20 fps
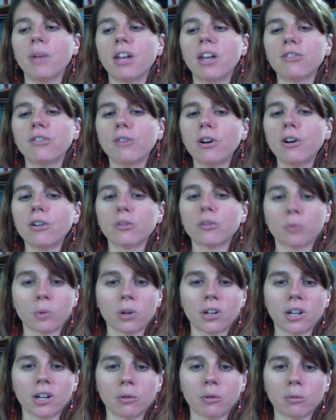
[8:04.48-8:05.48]
As far as
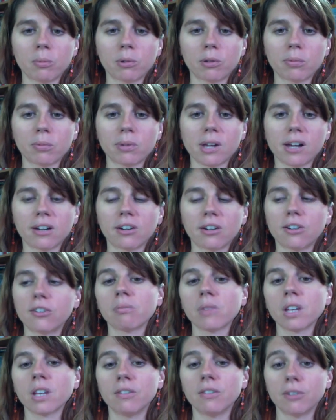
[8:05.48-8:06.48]
working with book
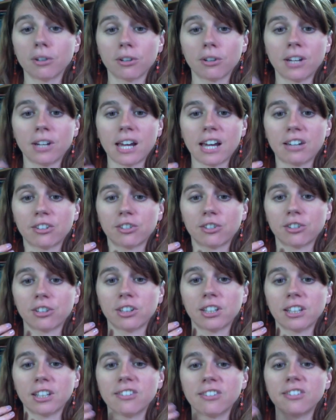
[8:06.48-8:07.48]
bloggers, if you're going to
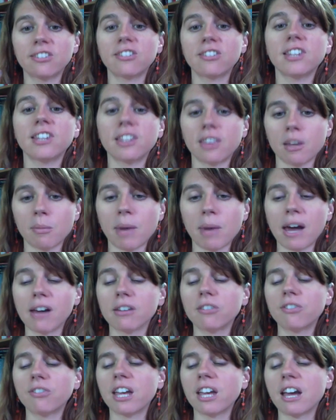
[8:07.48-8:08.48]
actually seek them
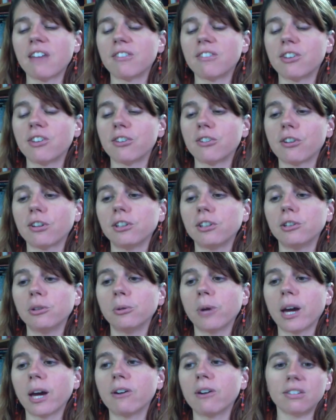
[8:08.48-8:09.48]
out if they haven't sought
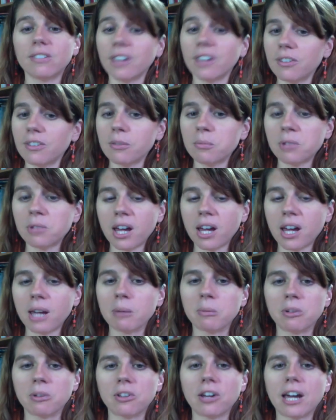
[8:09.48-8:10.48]
you out, take some
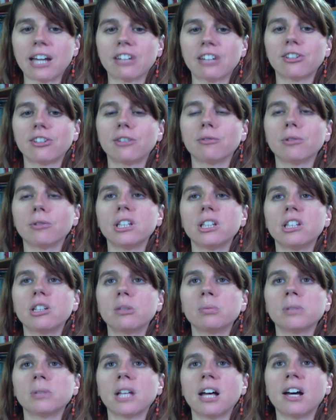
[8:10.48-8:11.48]
time to actually read
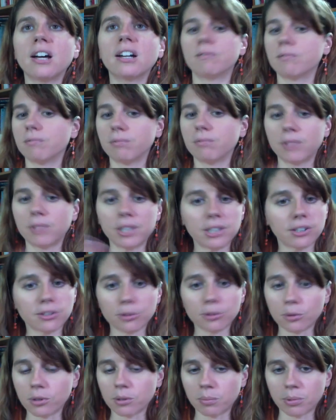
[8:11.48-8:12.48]
their blog, read the
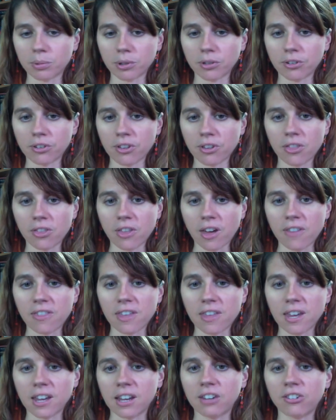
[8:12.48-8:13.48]
sort of books that
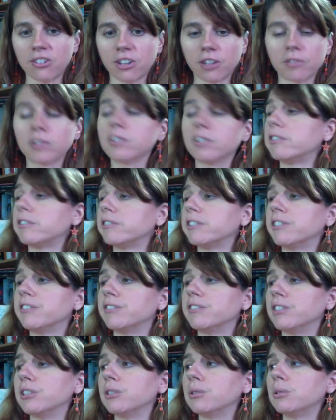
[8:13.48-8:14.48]
they generally
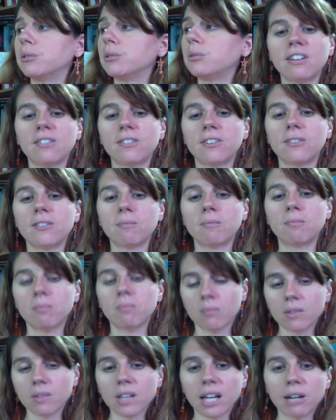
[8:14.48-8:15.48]
review. If you
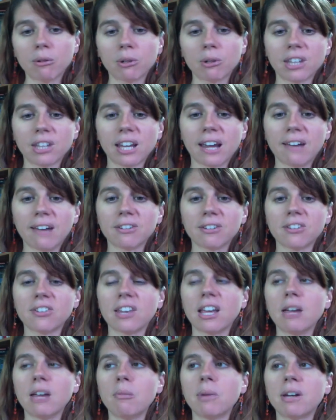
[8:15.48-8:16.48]
like what they have to
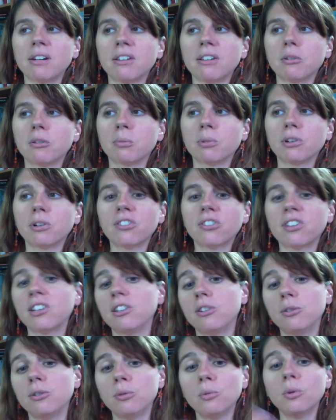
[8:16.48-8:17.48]
say about other books
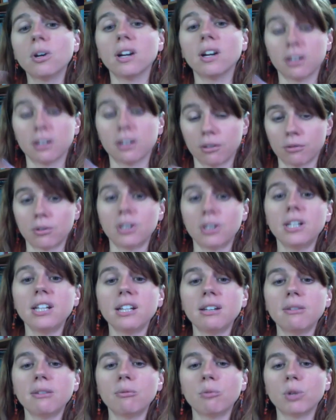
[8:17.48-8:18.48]
and you
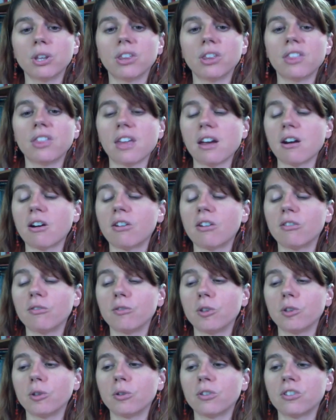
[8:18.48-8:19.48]
agree with their
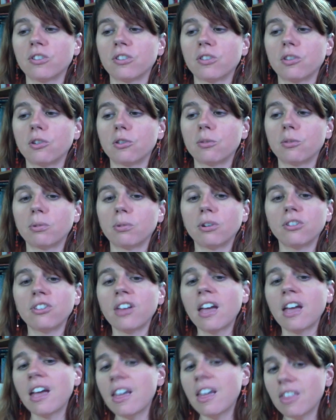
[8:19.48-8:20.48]
views of those books,
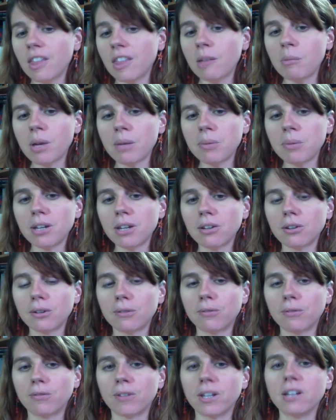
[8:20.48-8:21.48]
they may be a
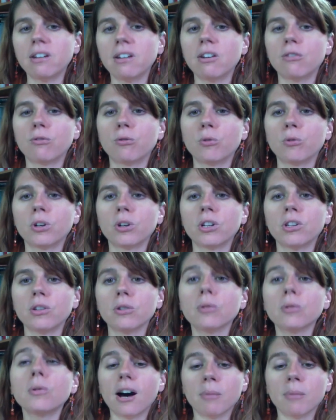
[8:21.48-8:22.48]
good fit for
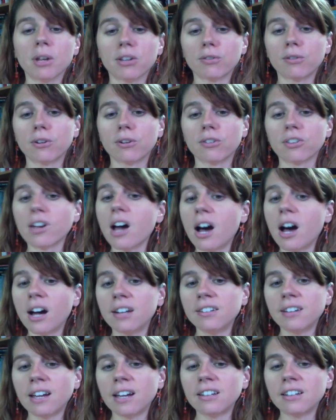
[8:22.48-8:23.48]
you. As far as
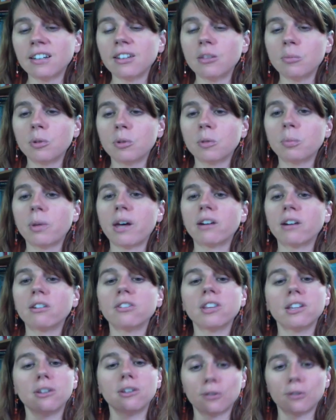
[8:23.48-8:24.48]
contacting the book
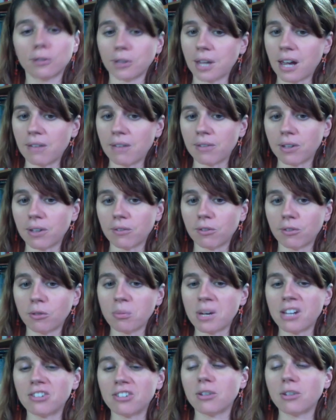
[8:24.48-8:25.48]
blogger, they usually have
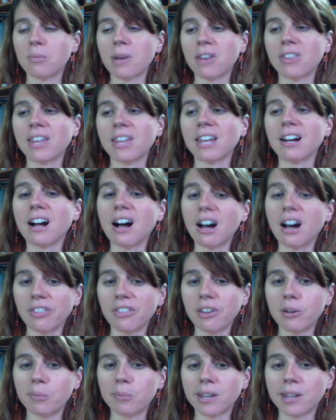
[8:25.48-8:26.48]
information about that on
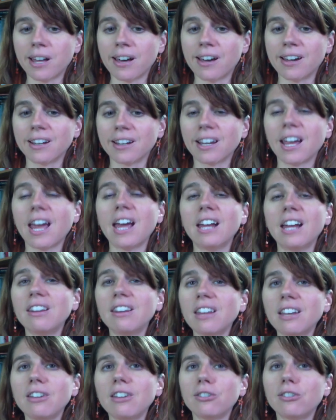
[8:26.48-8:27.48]
their blog,
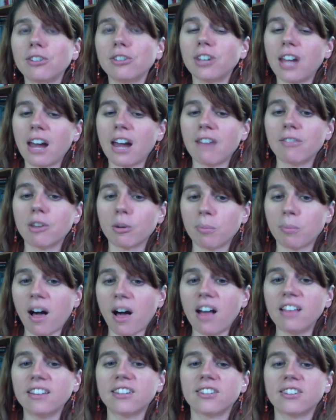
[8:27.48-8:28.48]
and they usually have their
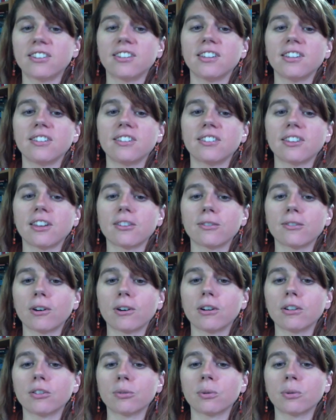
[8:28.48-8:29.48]
policies as
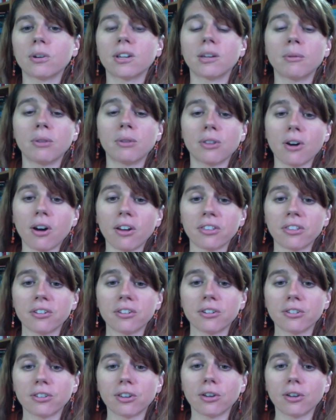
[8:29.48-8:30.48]
far as working with
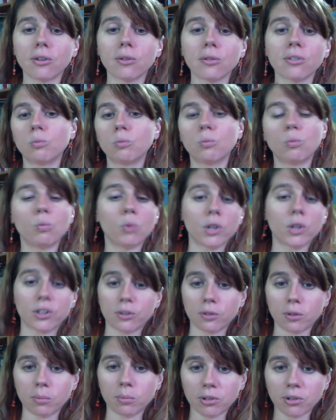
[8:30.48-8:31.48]
authors goes. What
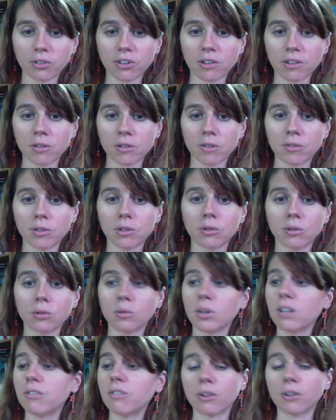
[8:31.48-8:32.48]
sort of books they
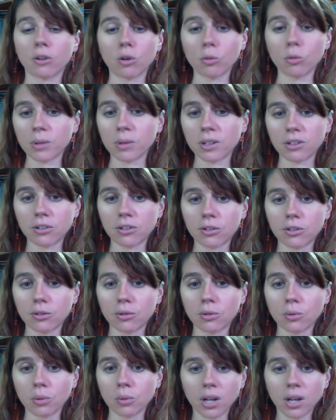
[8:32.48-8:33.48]
review, if they're open
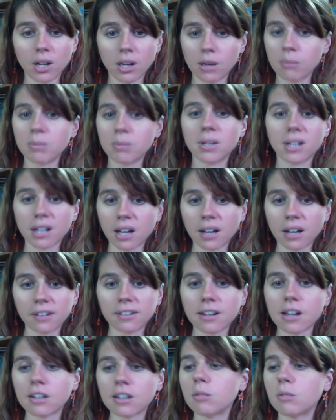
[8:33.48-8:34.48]
to being
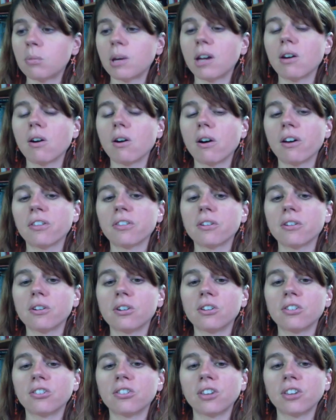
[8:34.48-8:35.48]
contacted by
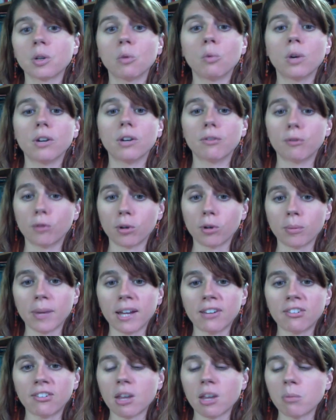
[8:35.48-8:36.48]
authors, what
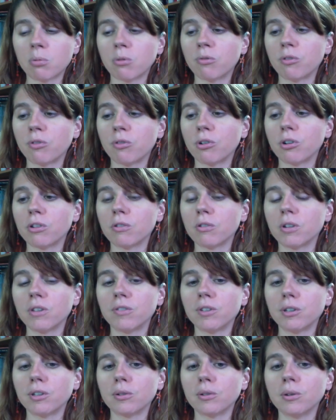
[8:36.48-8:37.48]
formats they prefer to
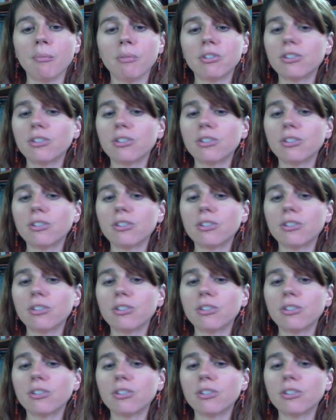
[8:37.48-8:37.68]
review.